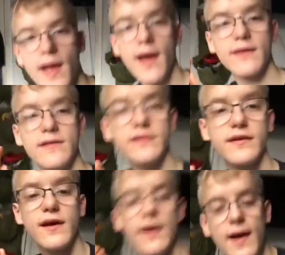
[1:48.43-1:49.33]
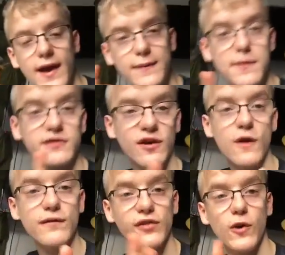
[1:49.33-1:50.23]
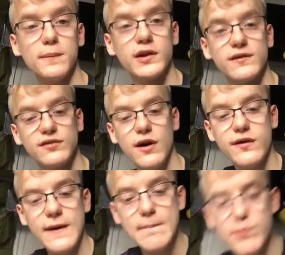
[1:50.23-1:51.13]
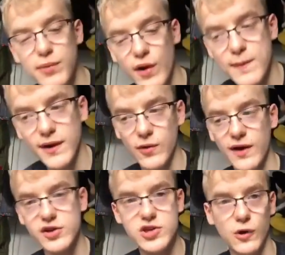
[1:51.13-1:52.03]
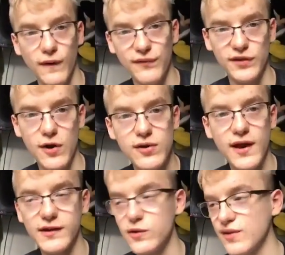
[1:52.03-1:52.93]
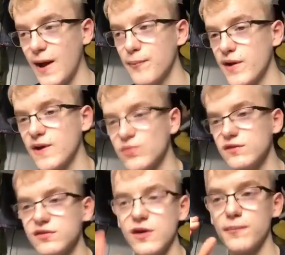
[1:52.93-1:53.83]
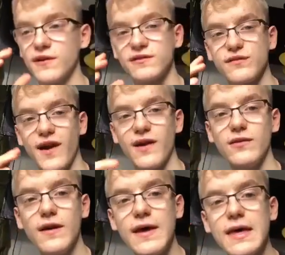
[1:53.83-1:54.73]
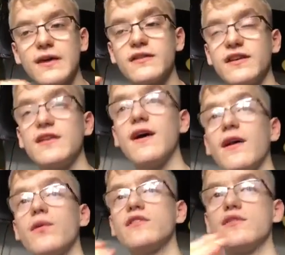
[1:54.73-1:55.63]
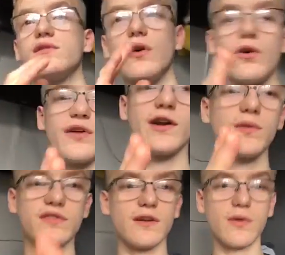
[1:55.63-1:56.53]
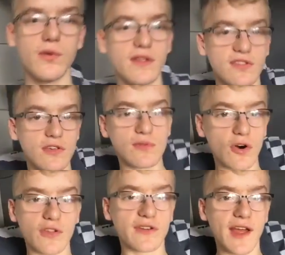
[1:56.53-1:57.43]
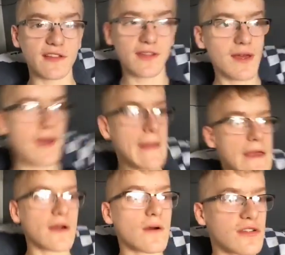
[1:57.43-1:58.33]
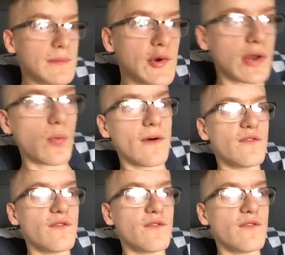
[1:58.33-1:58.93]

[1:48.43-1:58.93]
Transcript: and I could be able to hopefully upload a vlog. But I'm gonna make quite a short vlog and use Handbrake as well to compress the file, because then I don't want it to use it all. I don't want it to use all the data, because uploading